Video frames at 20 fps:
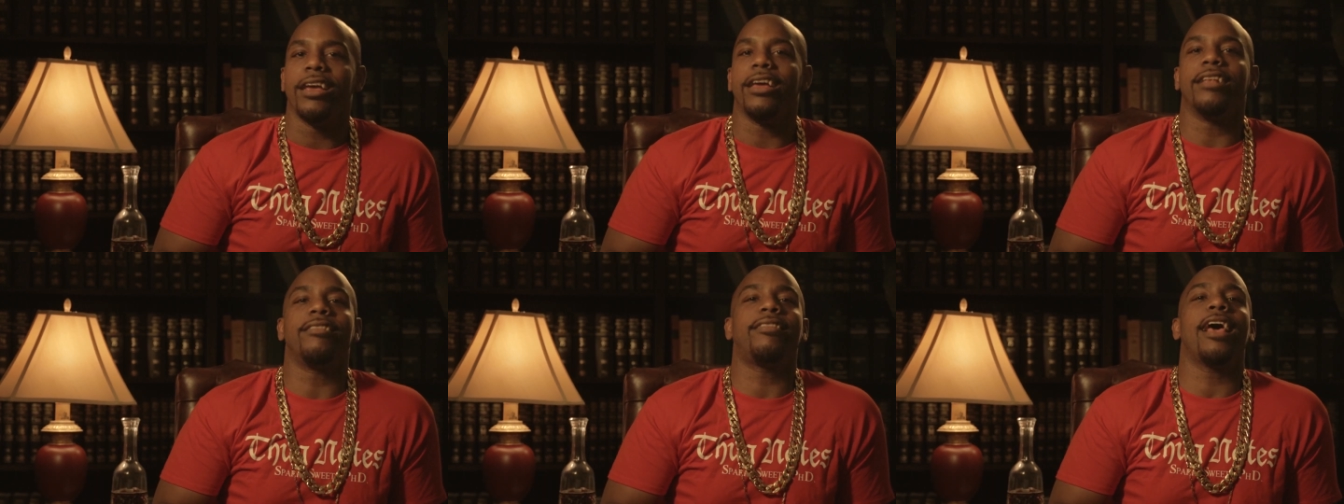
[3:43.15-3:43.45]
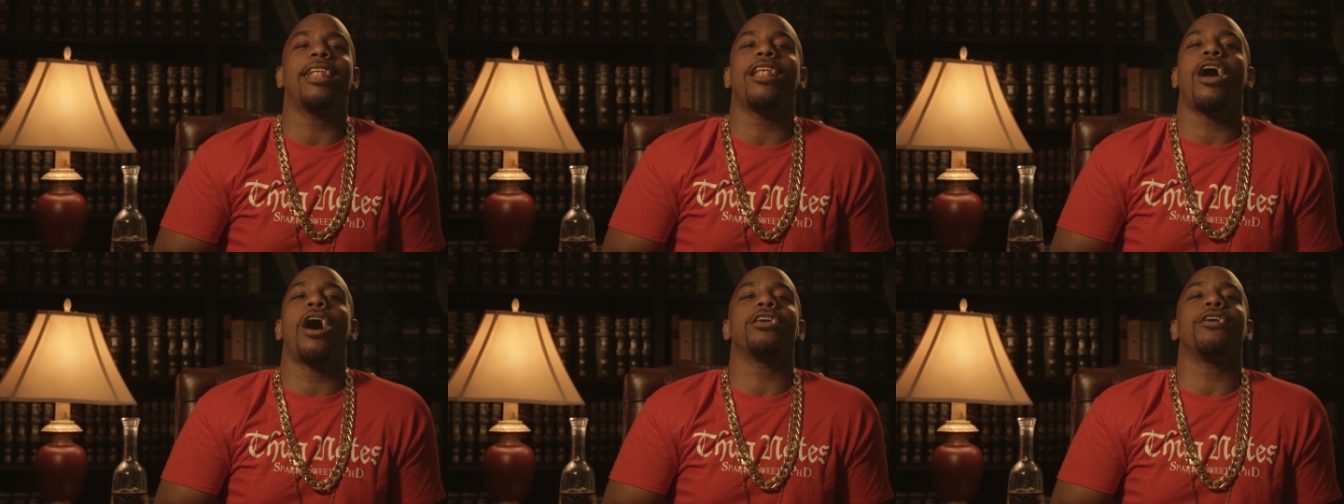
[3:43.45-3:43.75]
and
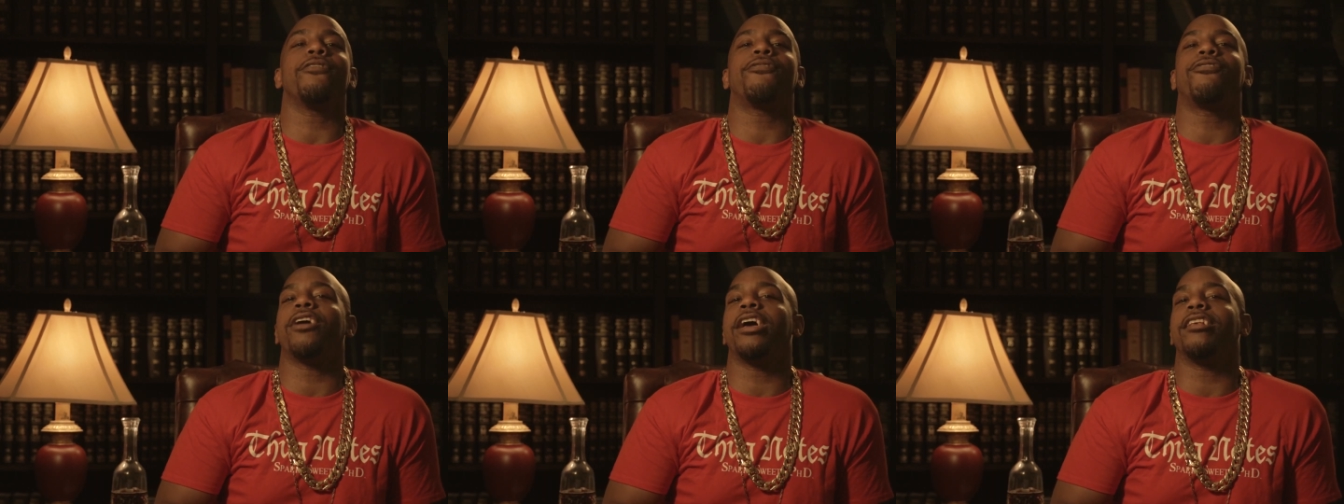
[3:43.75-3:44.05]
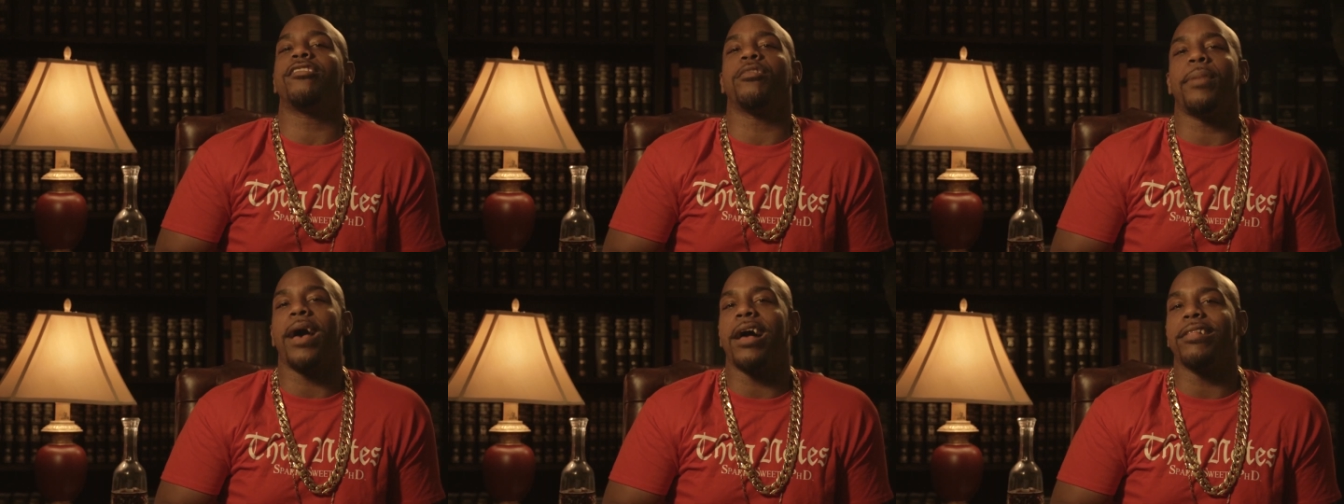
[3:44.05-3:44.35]
tell all your
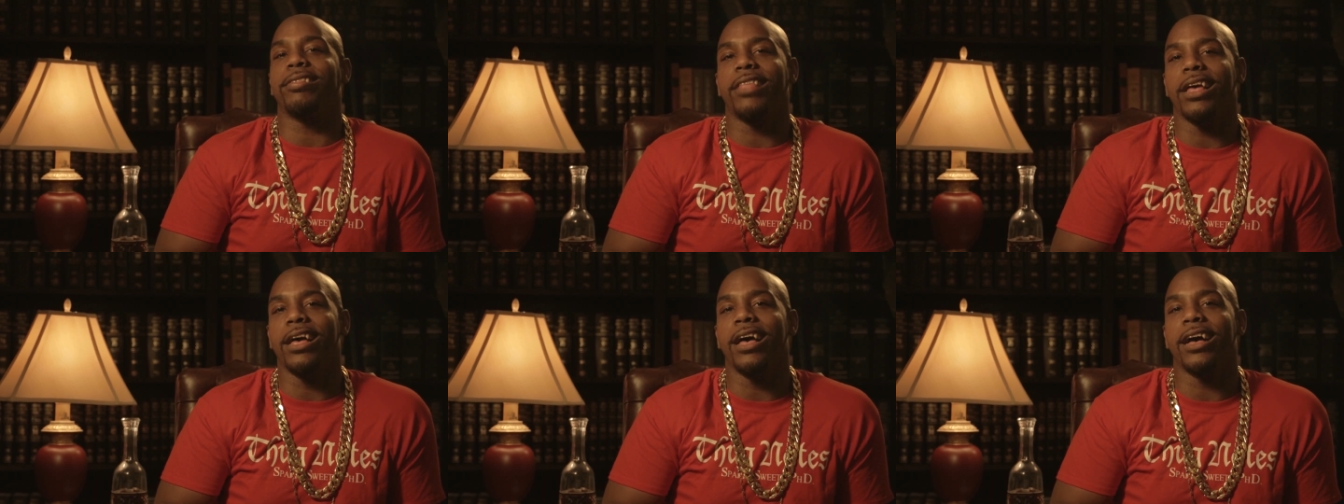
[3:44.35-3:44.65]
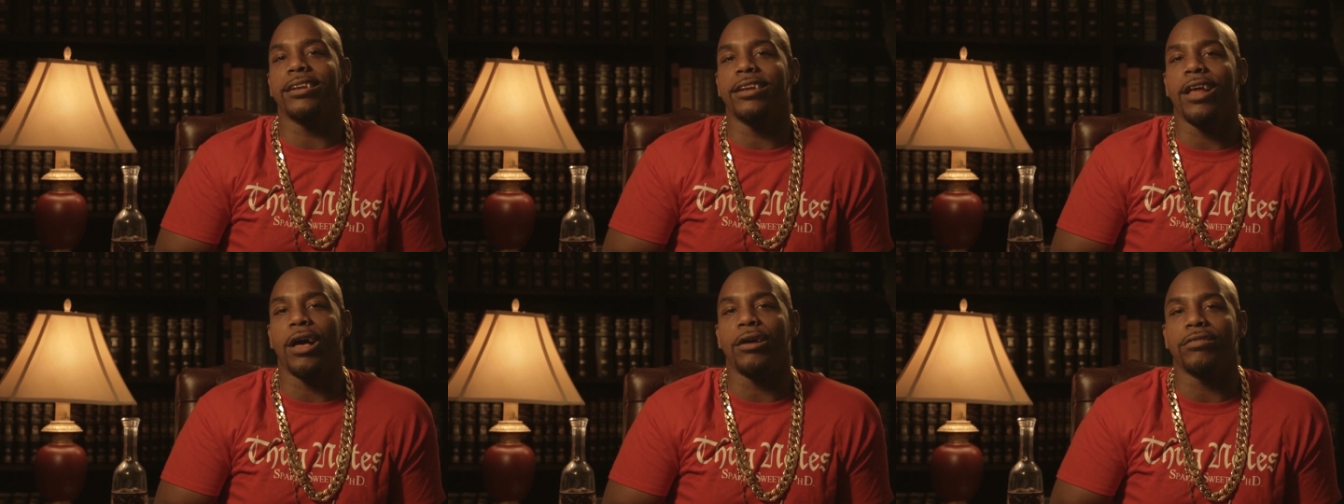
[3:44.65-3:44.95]
friends about
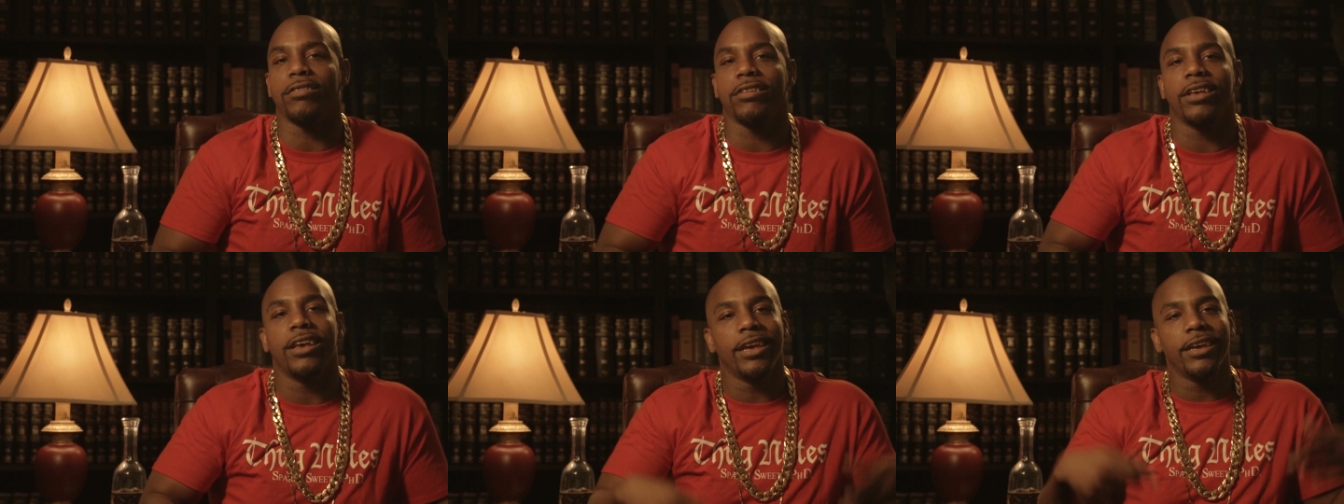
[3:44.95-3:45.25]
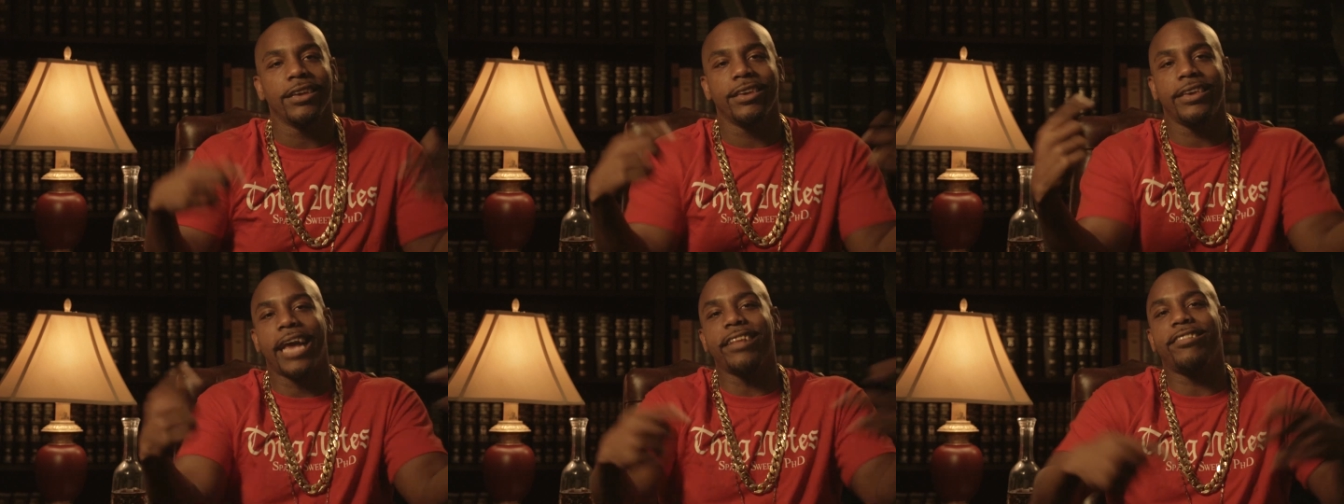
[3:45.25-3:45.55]
Thug Notes.
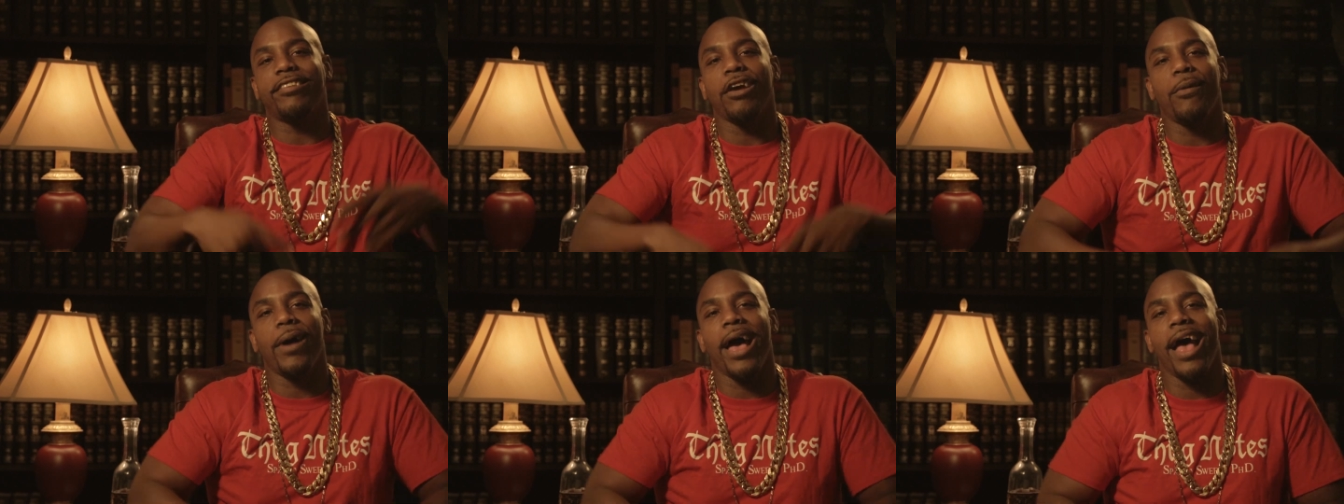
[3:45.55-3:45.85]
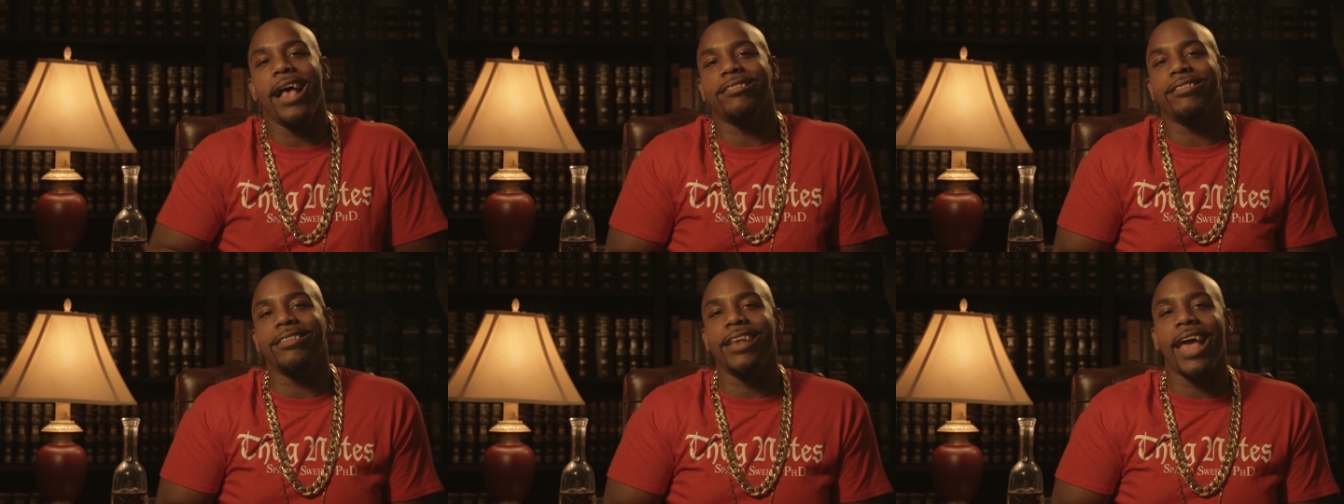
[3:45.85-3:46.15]
Catch your
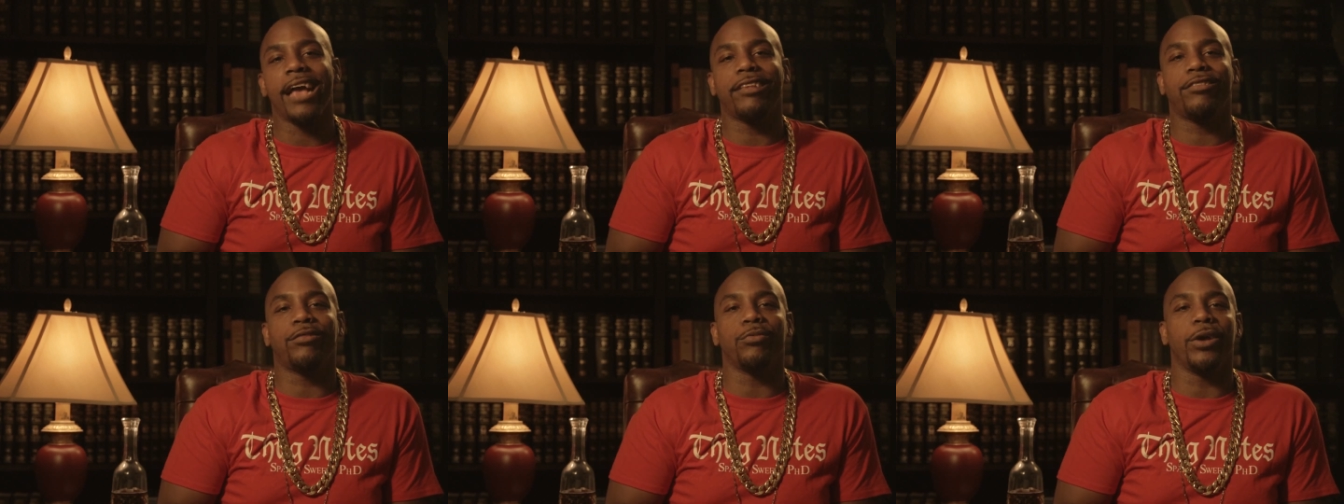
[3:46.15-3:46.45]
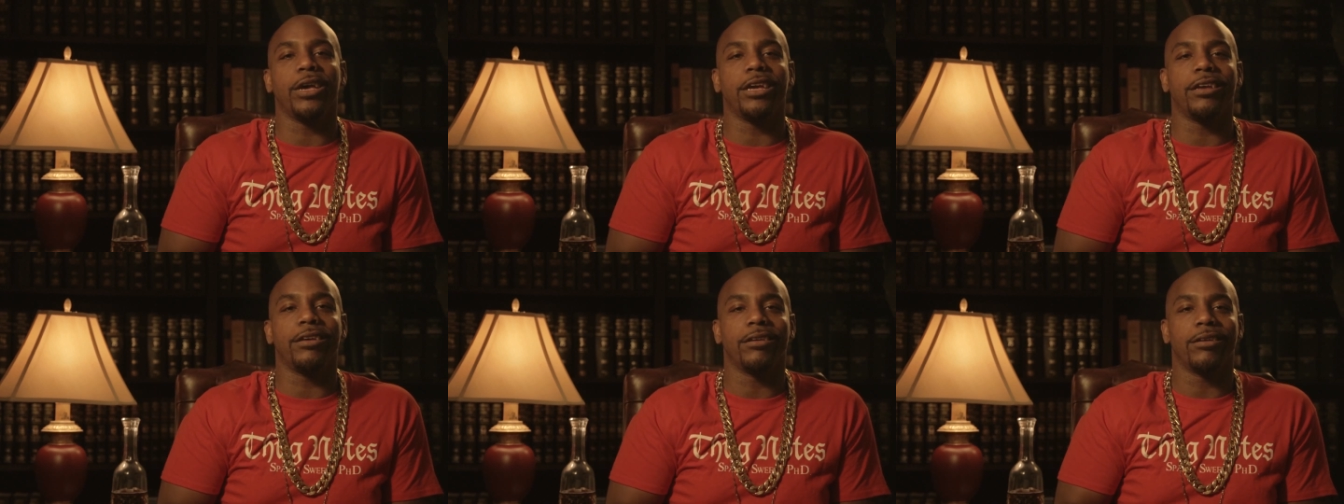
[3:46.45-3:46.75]
ass next
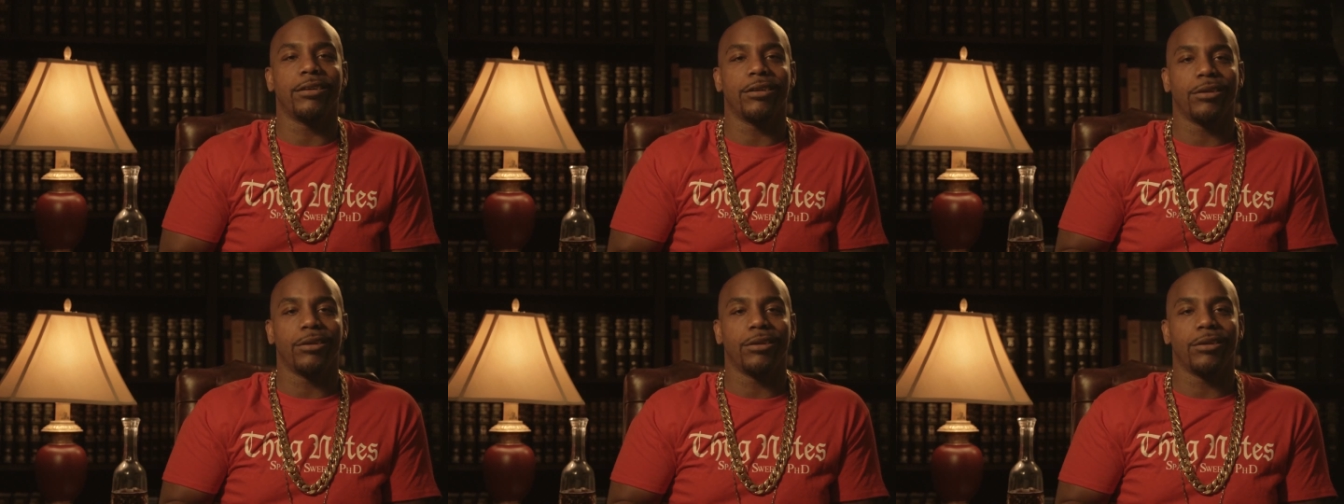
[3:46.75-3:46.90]
week.